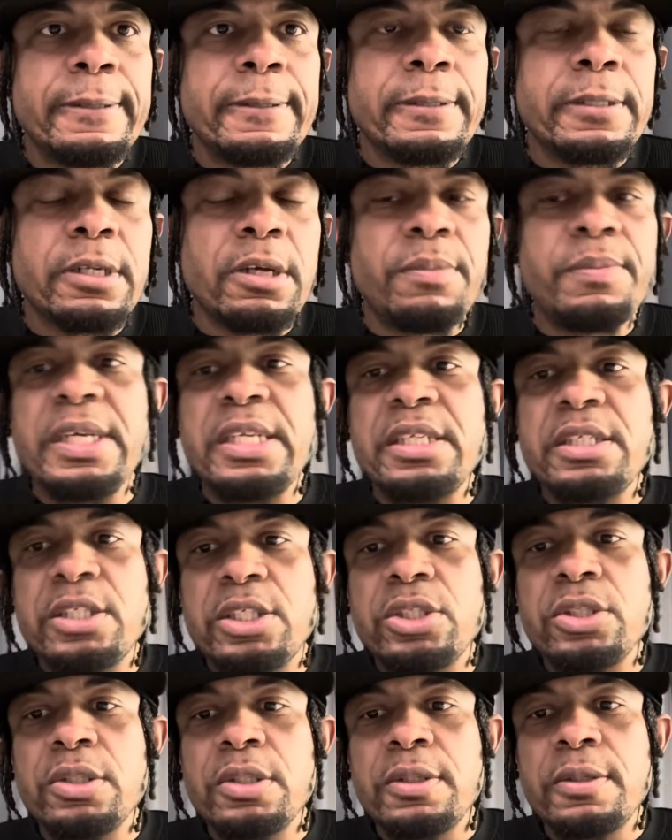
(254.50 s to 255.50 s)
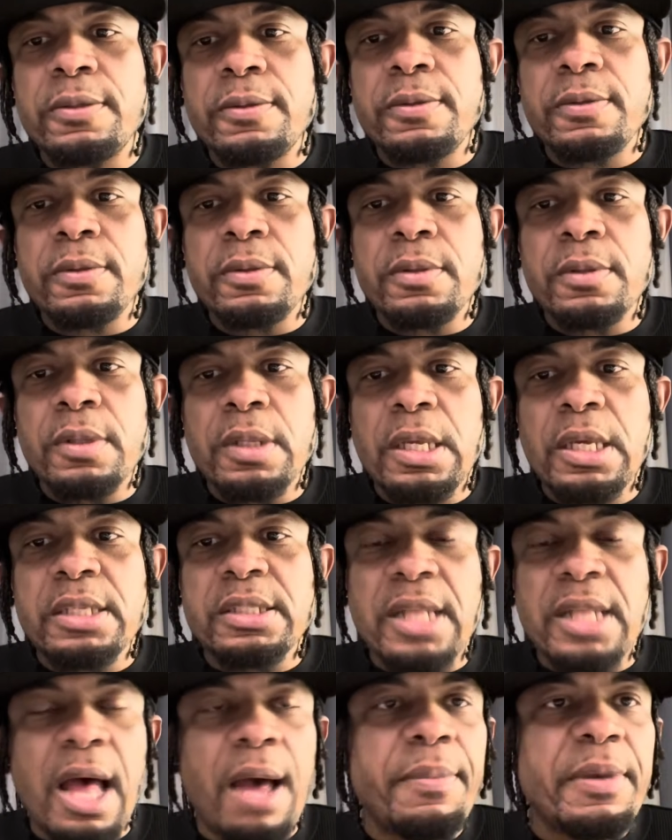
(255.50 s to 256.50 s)
committing to
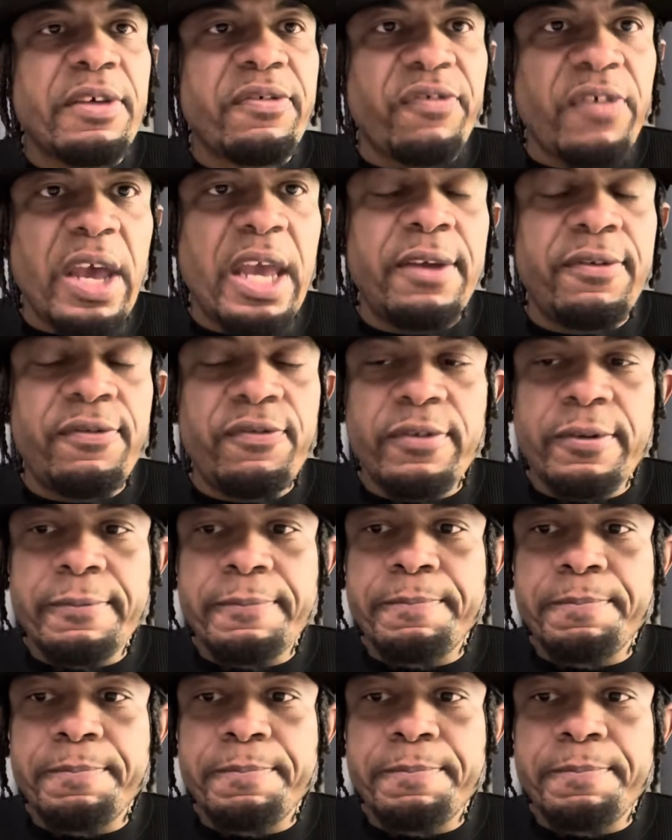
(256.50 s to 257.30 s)
Islamic faith,